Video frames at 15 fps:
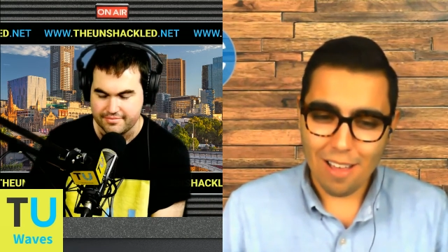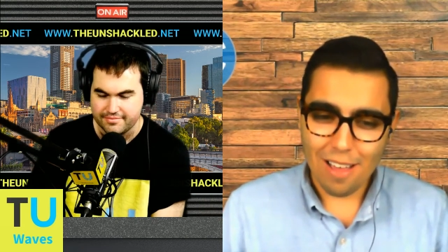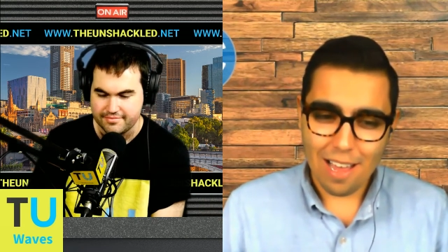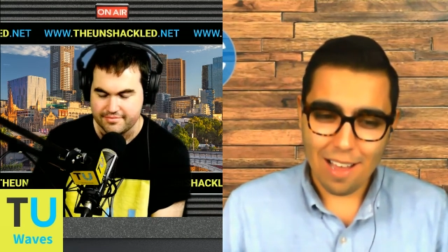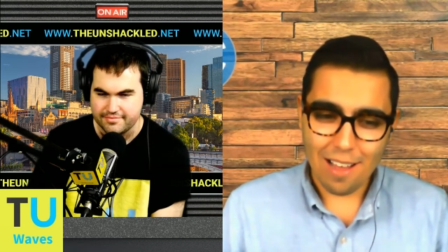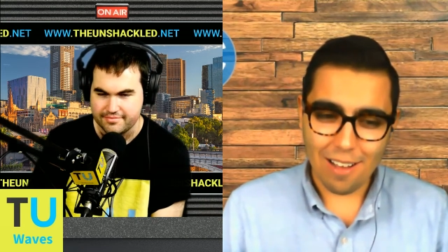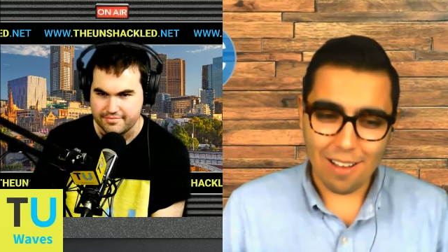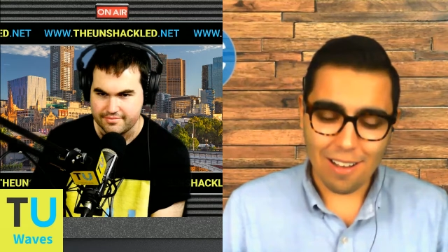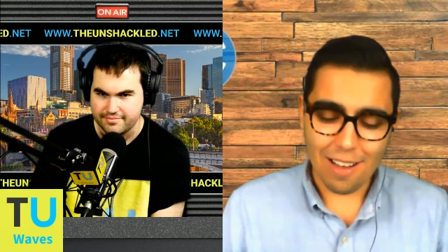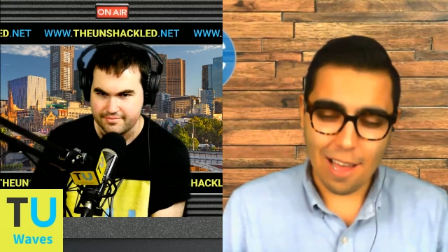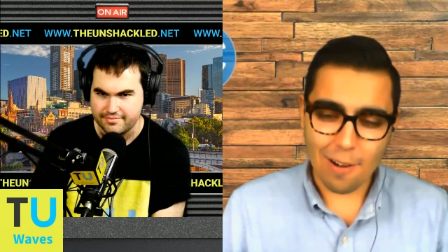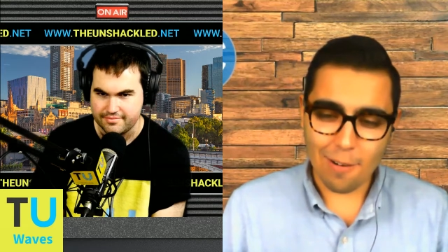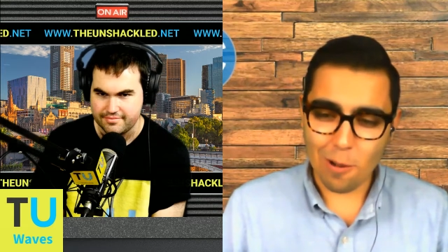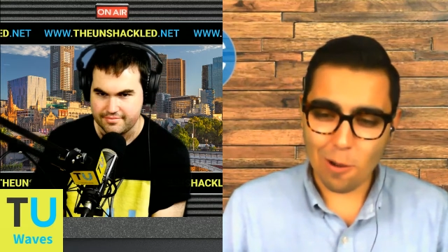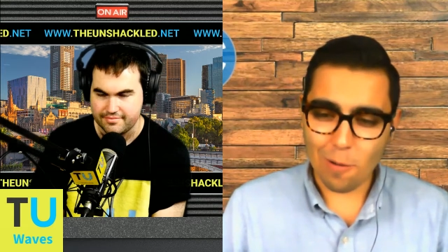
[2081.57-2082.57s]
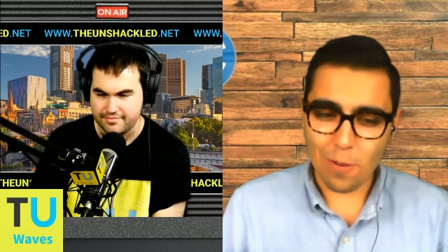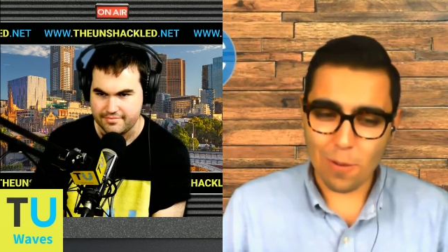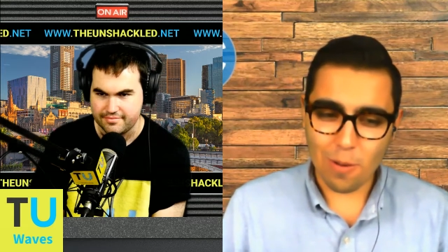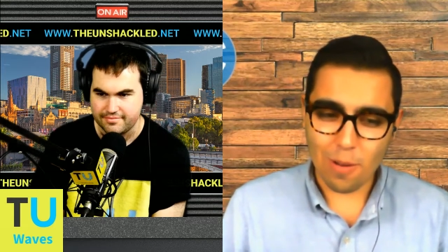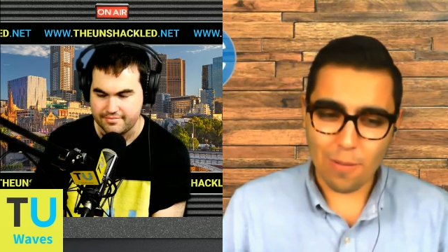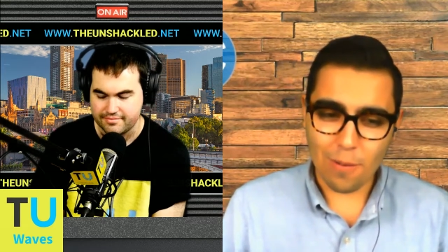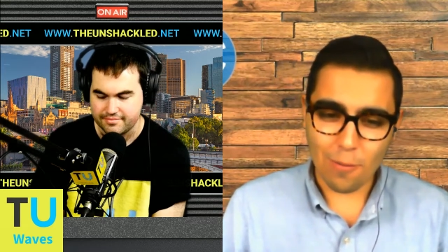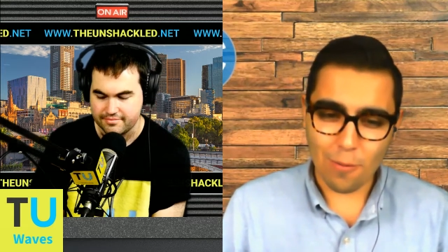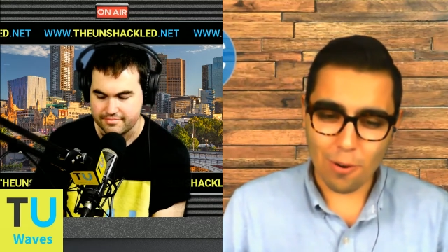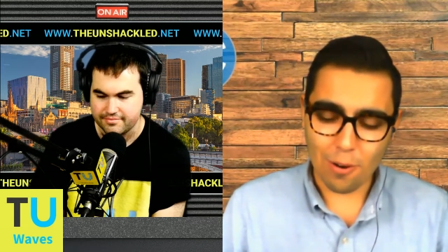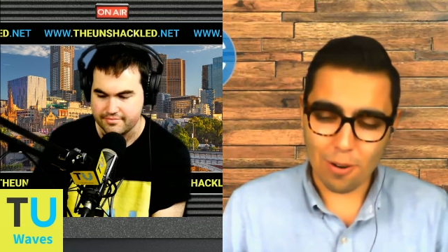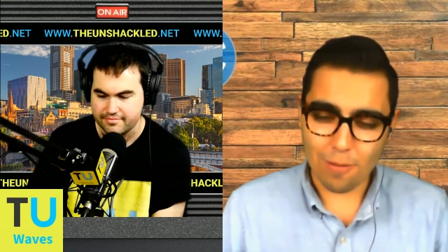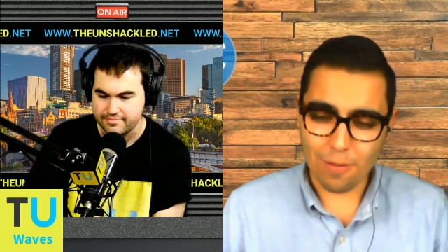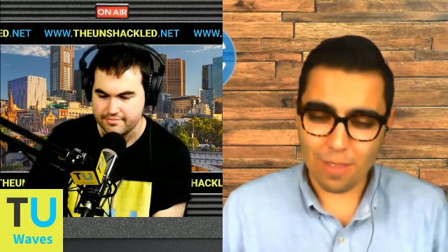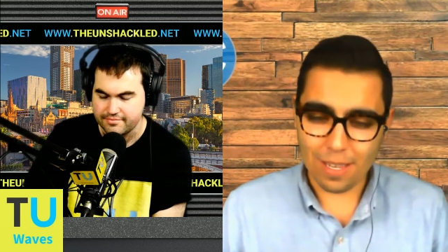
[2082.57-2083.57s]
Speaker 1: Uh, I don't know if you if you've heard of
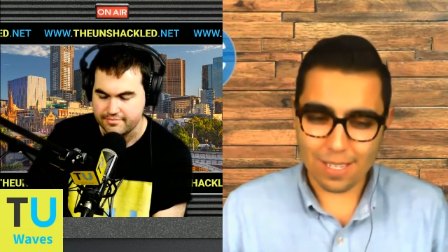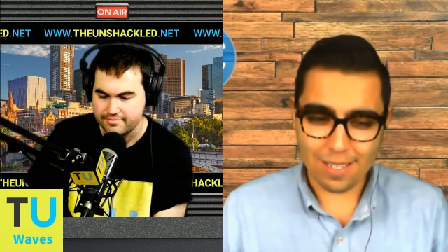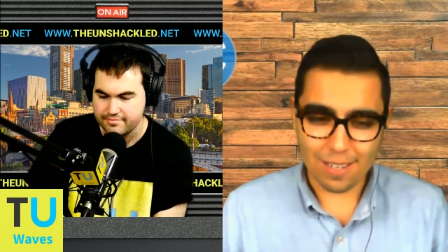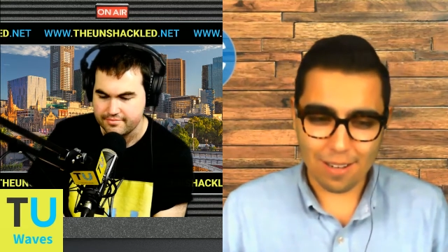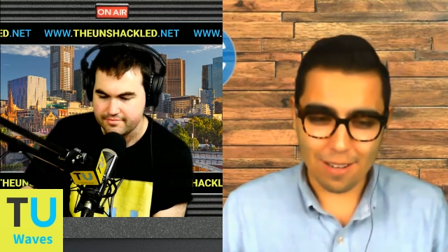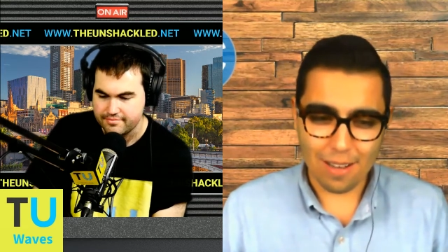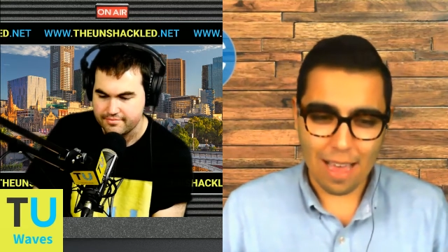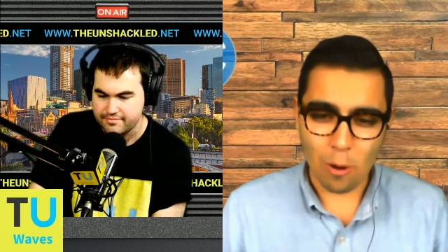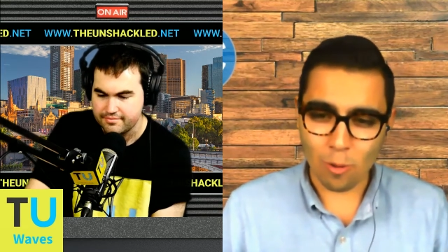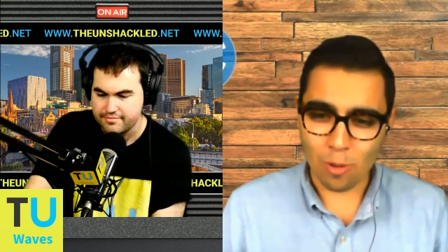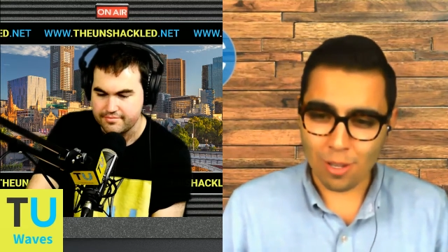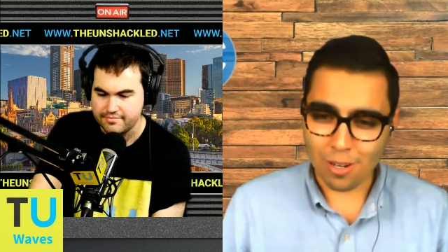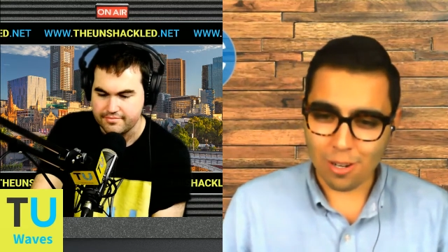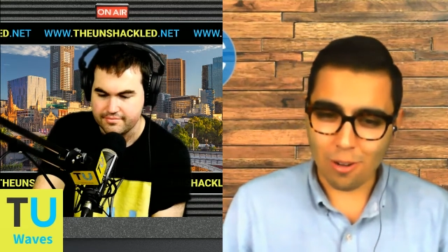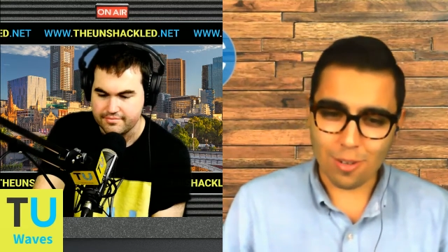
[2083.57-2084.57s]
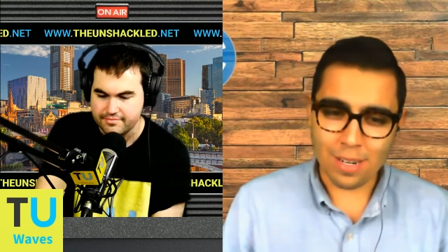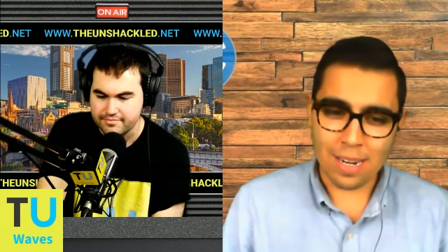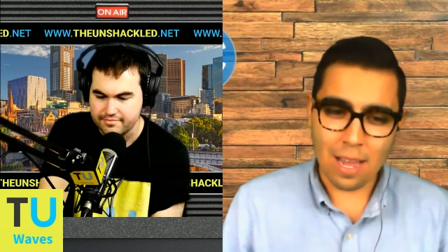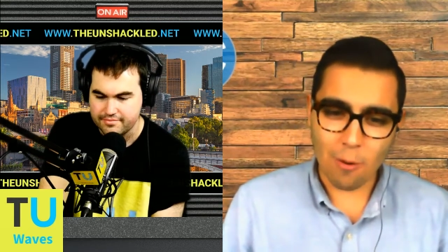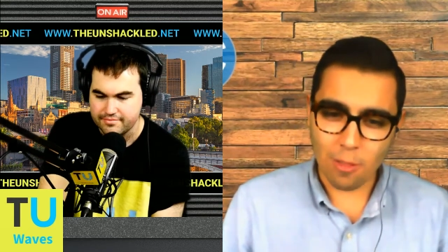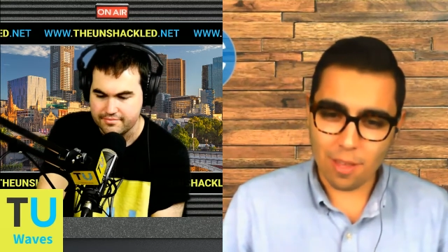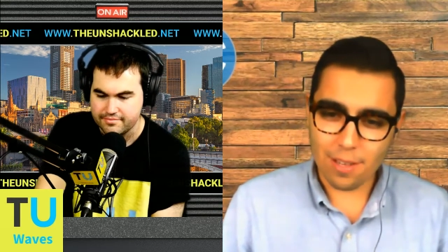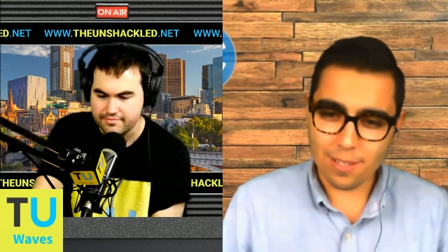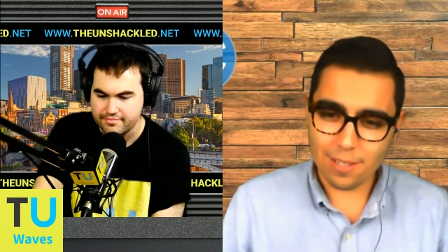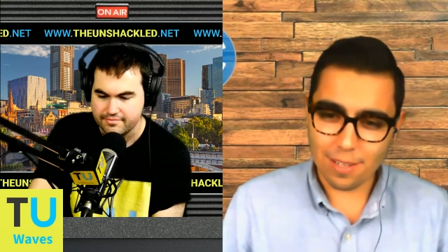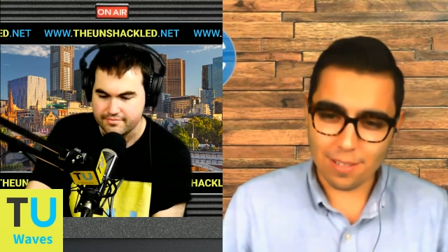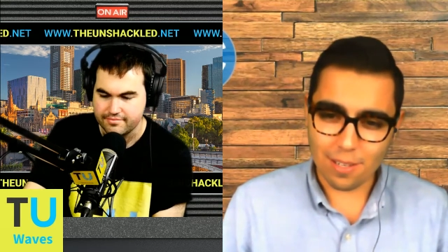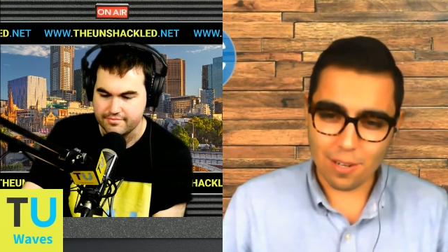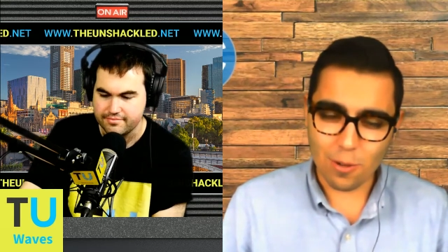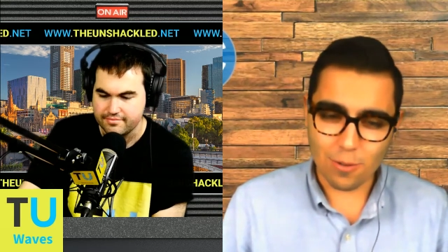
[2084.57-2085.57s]
this uh, outlet called NowThis. It's a news
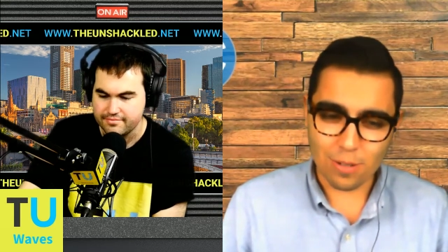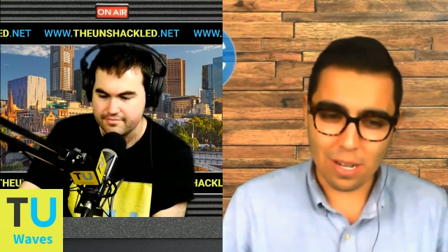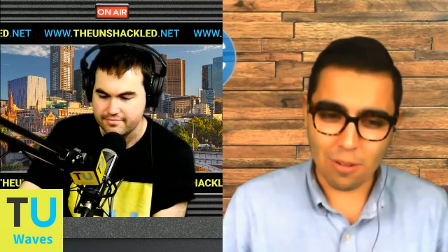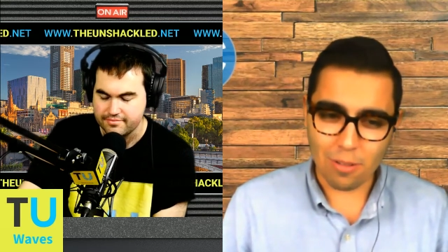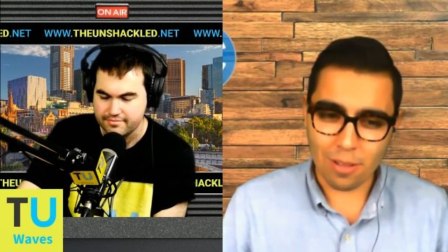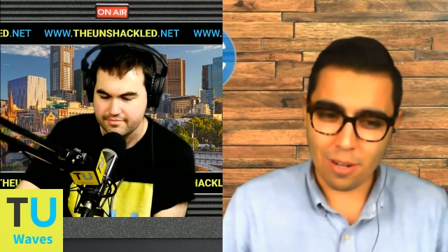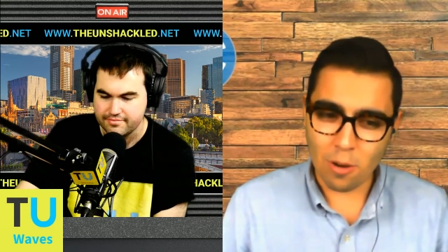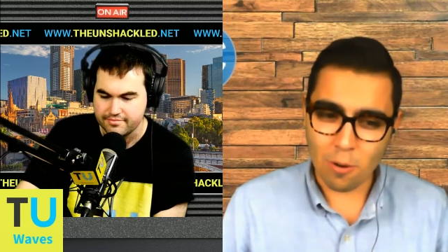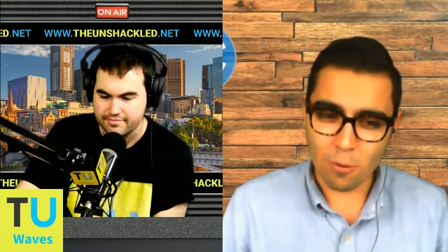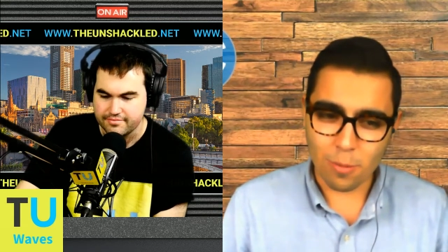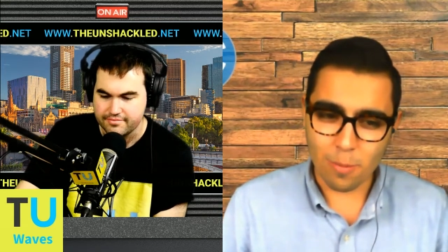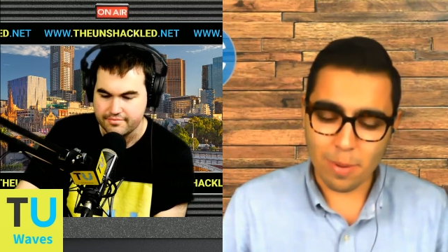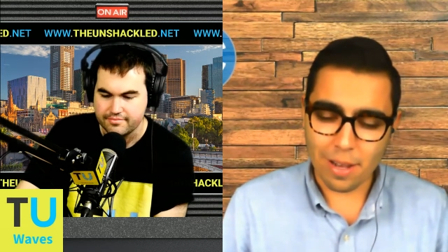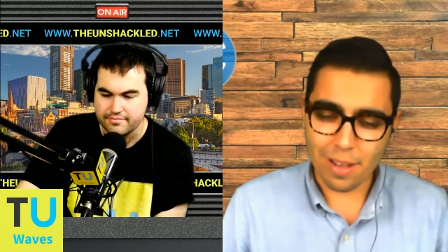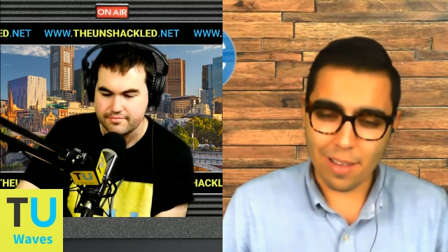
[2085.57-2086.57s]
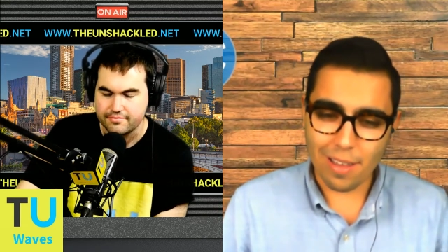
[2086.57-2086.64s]
outlet owned by